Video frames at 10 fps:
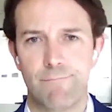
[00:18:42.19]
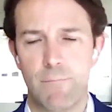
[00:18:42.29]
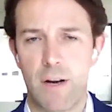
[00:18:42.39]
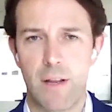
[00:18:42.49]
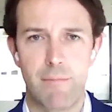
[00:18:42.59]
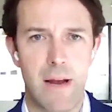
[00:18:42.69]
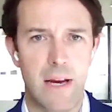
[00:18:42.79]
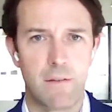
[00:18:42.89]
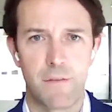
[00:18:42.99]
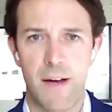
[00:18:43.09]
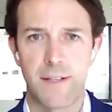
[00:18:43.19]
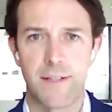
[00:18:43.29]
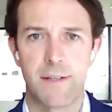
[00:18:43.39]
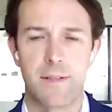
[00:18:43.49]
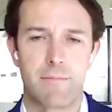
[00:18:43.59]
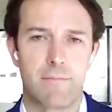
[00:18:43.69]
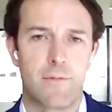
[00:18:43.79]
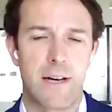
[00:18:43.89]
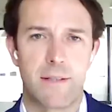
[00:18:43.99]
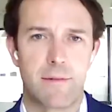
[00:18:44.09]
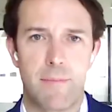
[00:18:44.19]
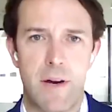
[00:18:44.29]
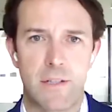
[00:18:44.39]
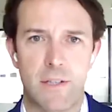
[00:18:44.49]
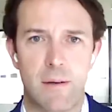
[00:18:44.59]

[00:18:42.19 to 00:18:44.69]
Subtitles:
one of the main factors, where does the demand